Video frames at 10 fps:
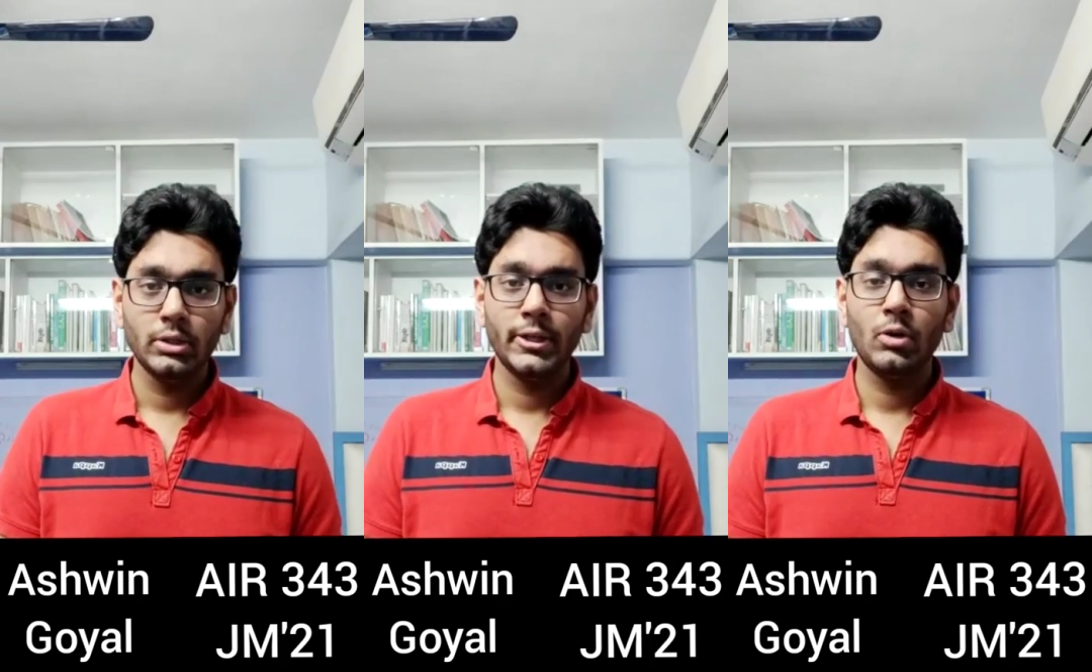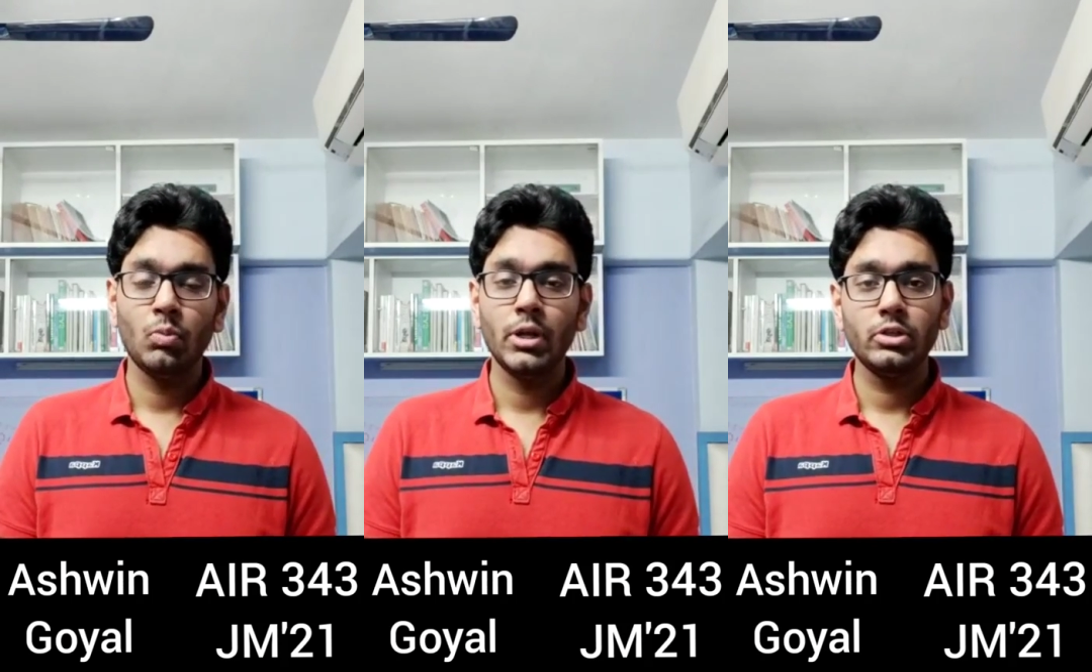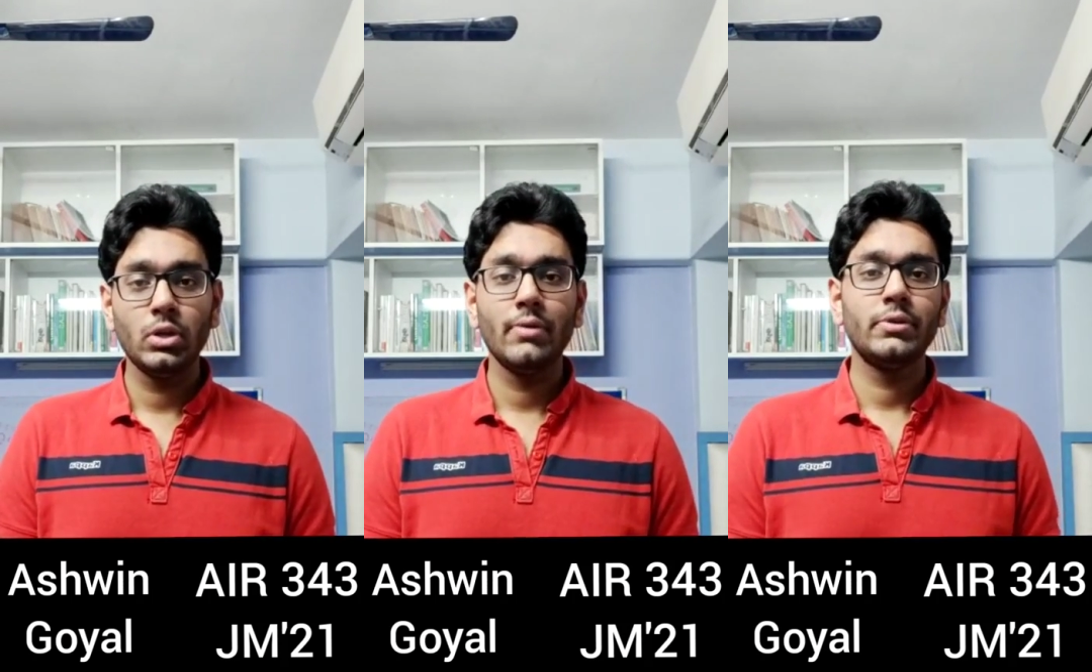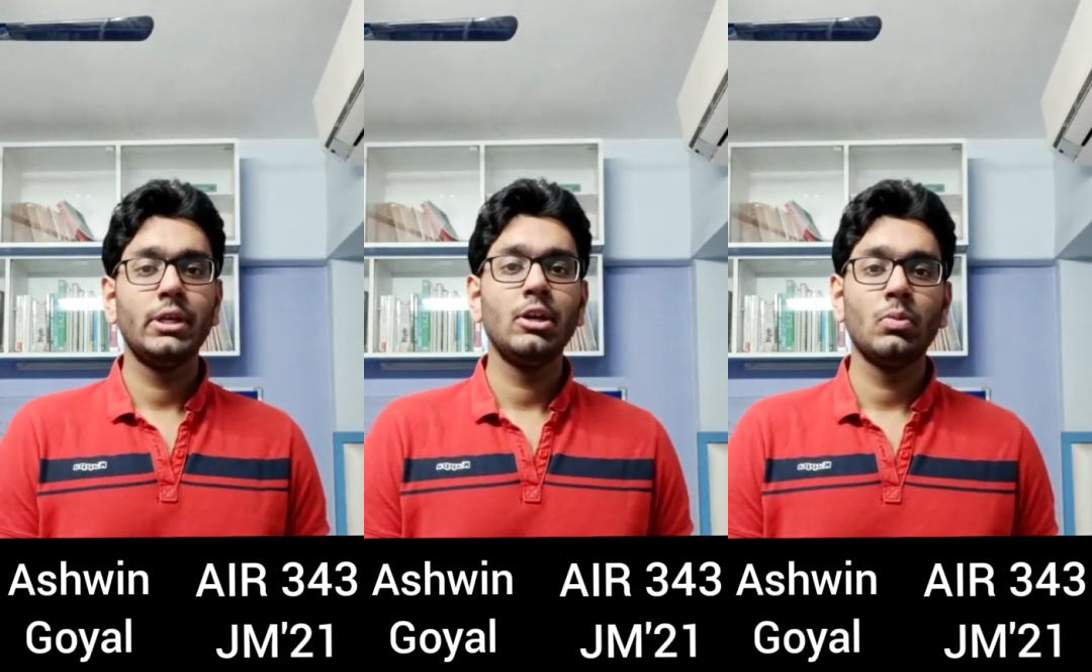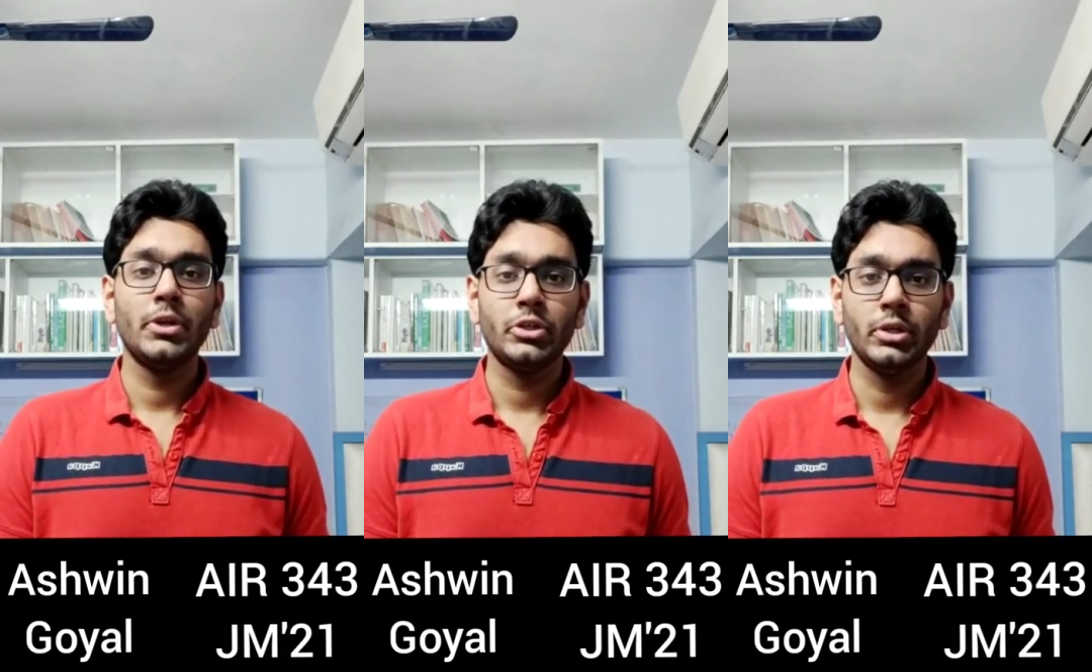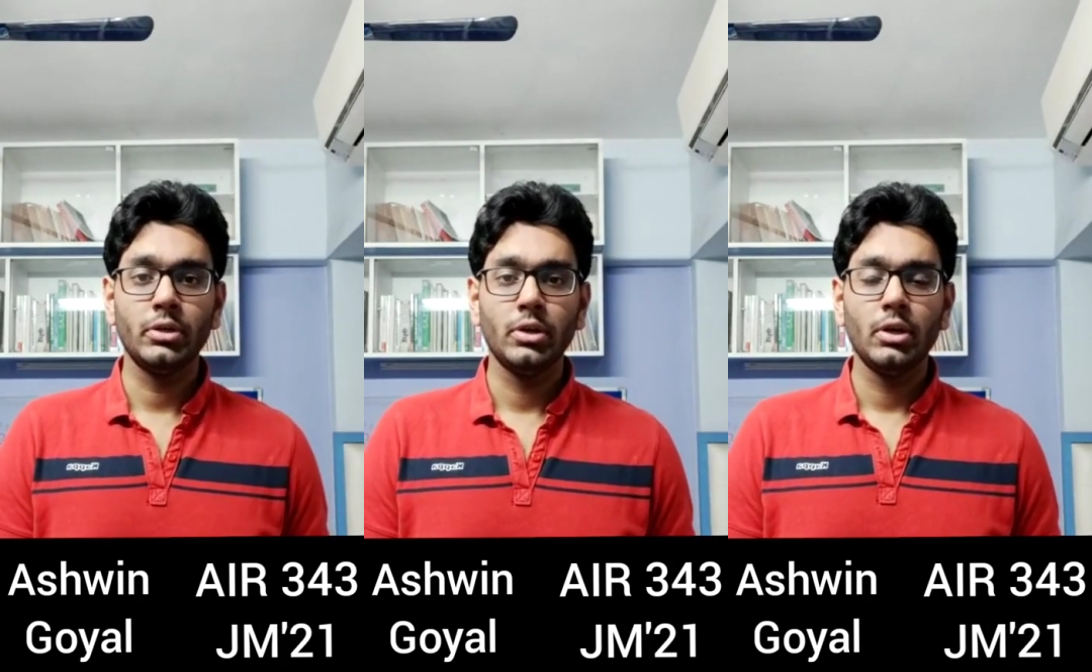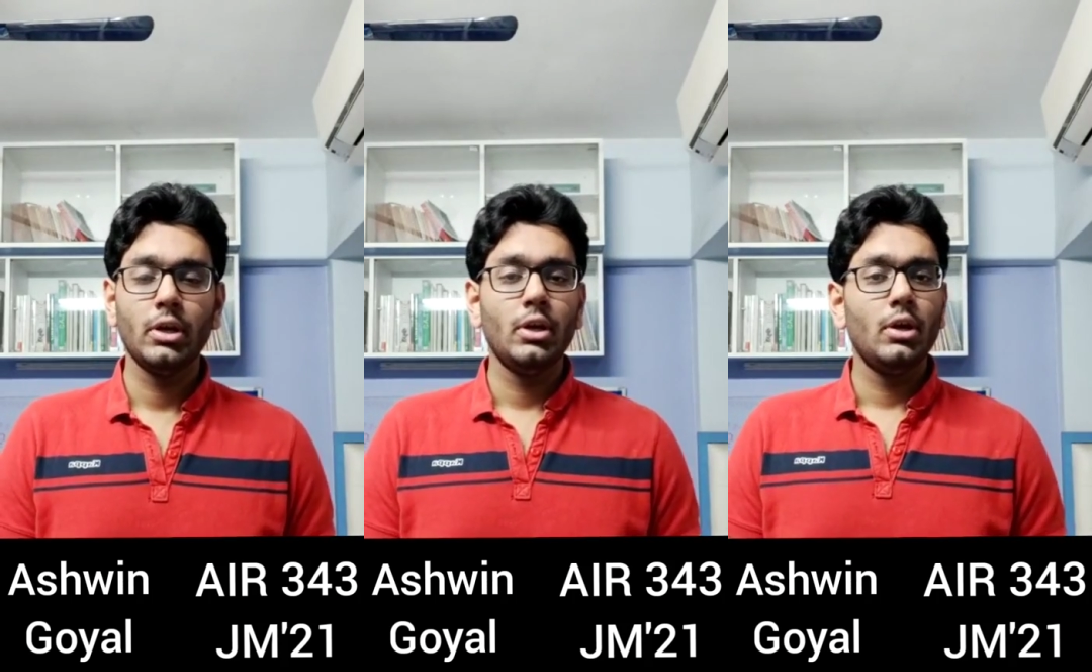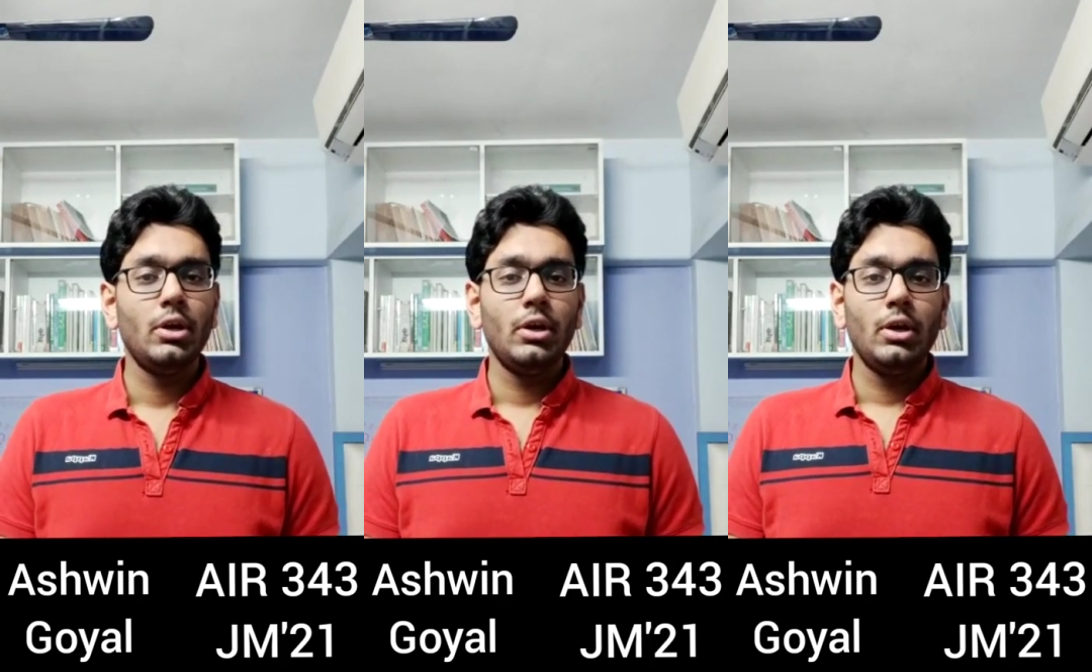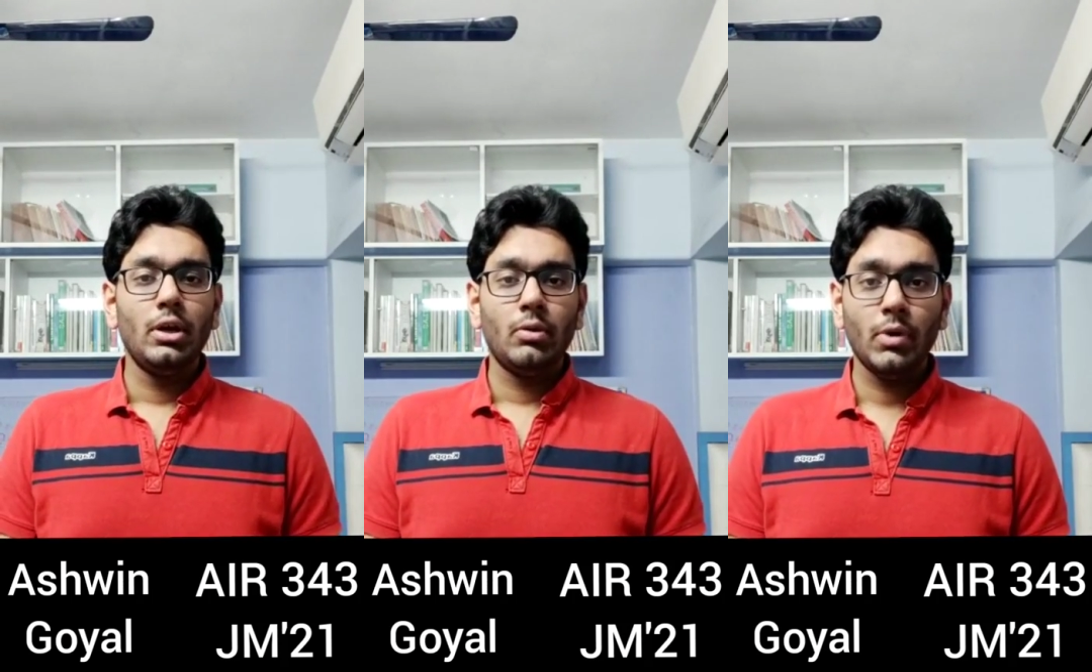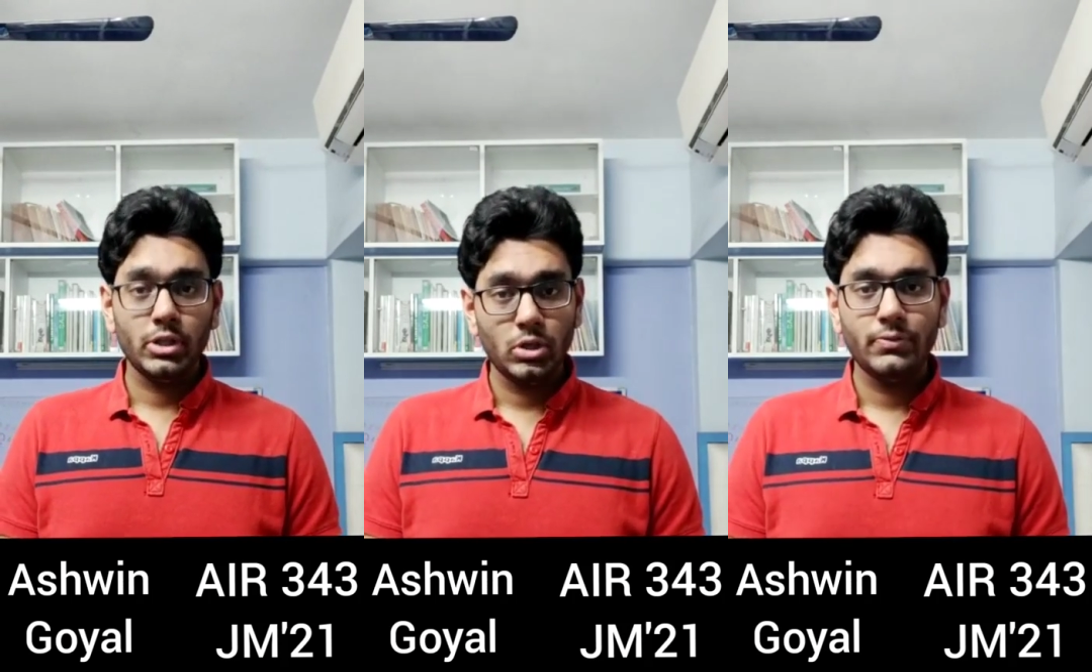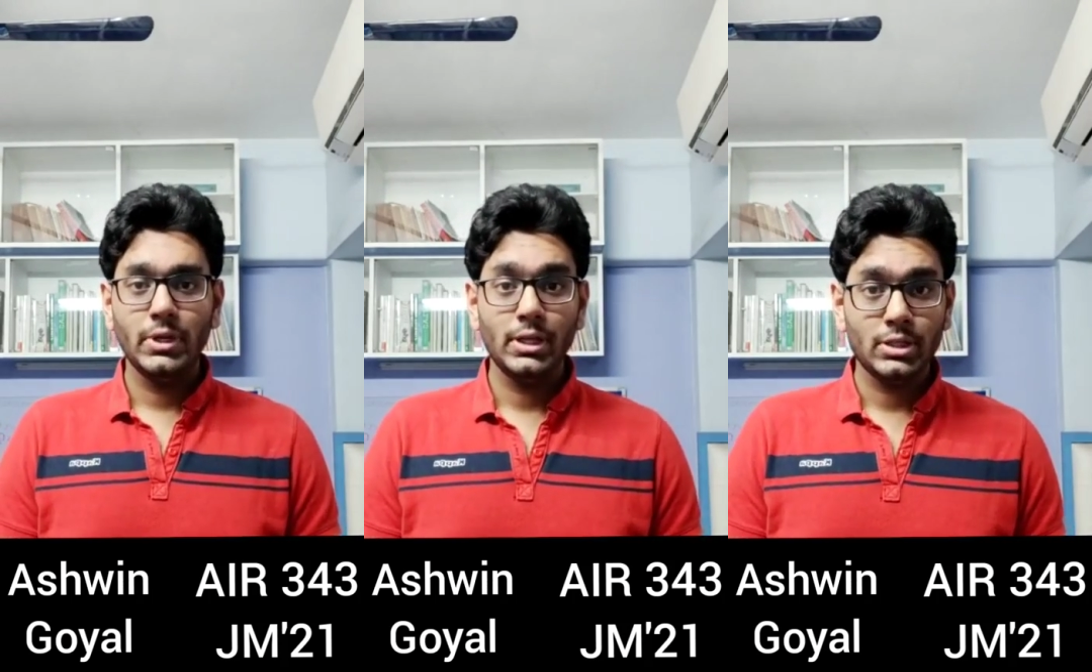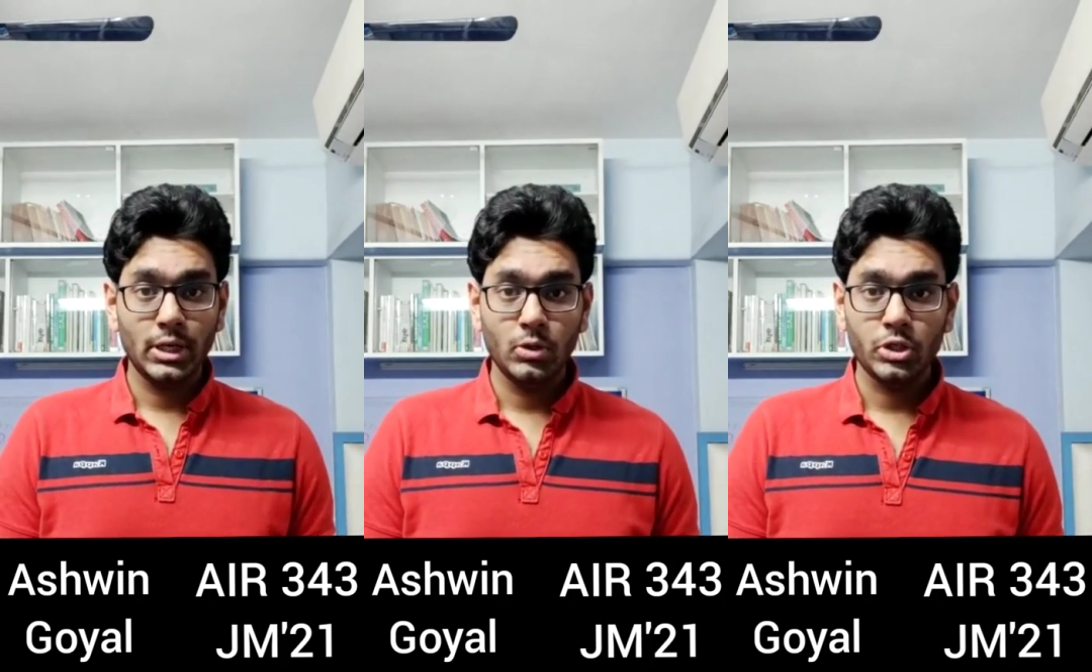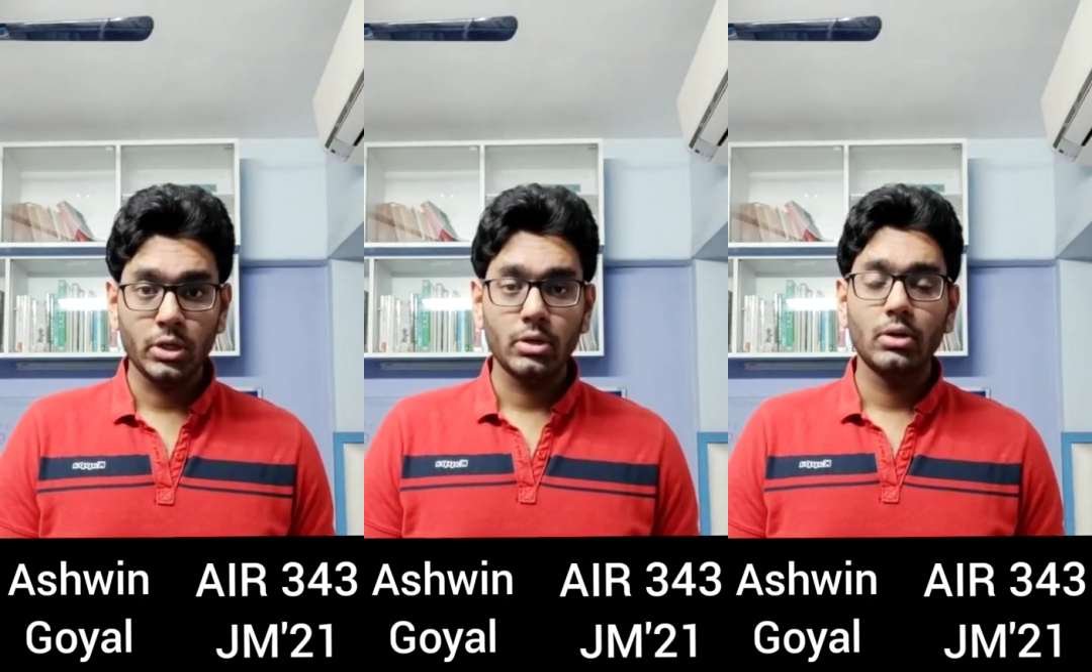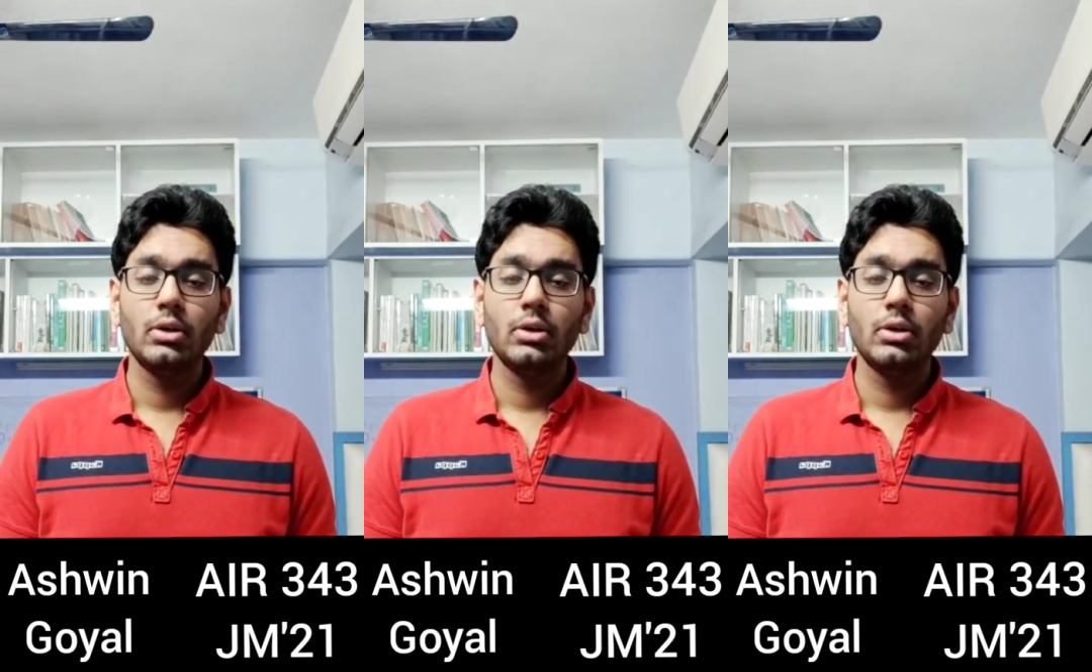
that once you have seen a question, once you've seen its solution,